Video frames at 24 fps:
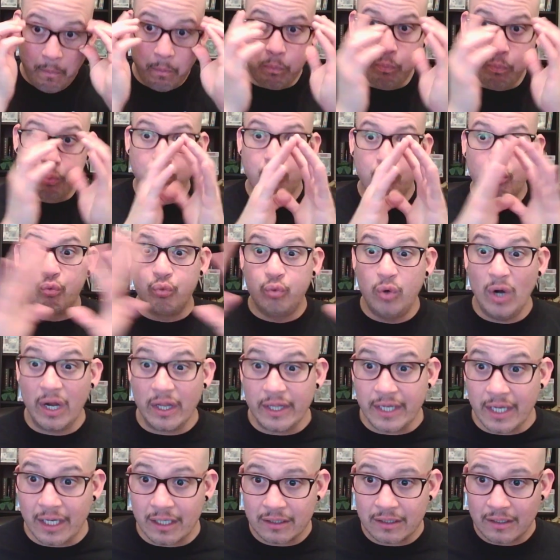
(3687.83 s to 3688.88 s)

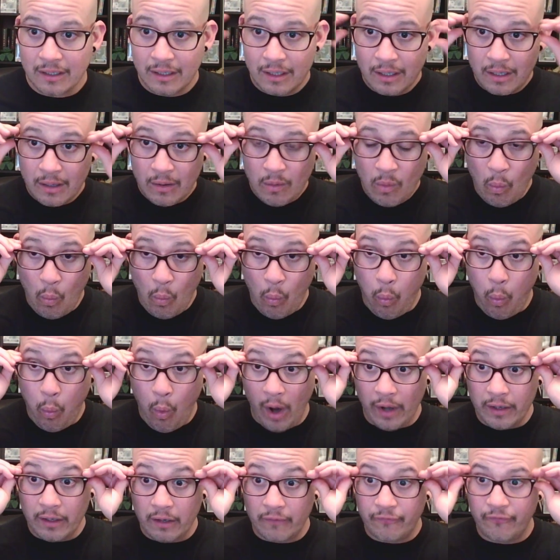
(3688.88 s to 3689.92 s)
brilliant,
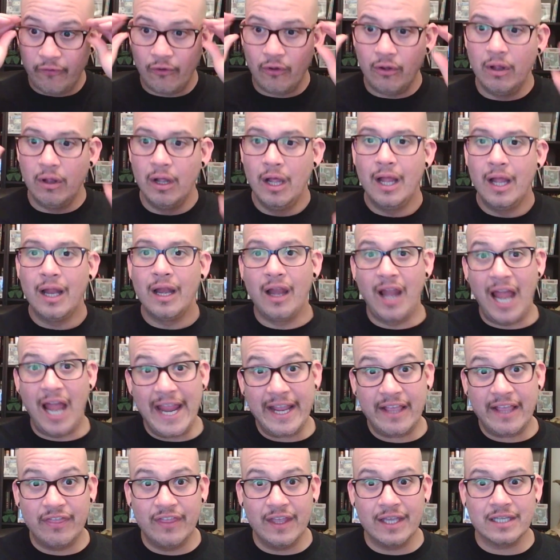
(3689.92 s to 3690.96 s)
wonderful,
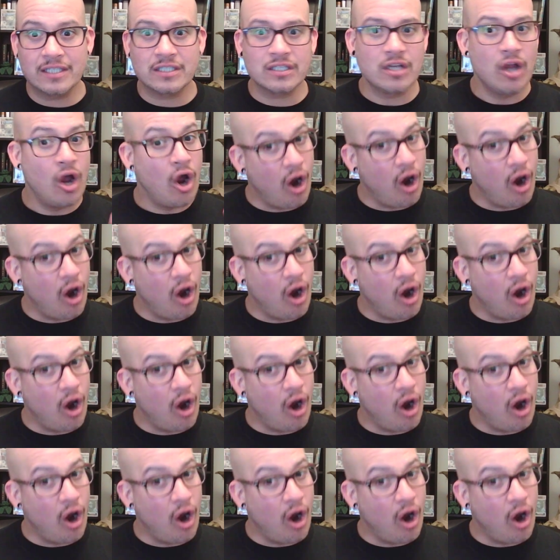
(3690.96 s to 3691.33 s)
like this,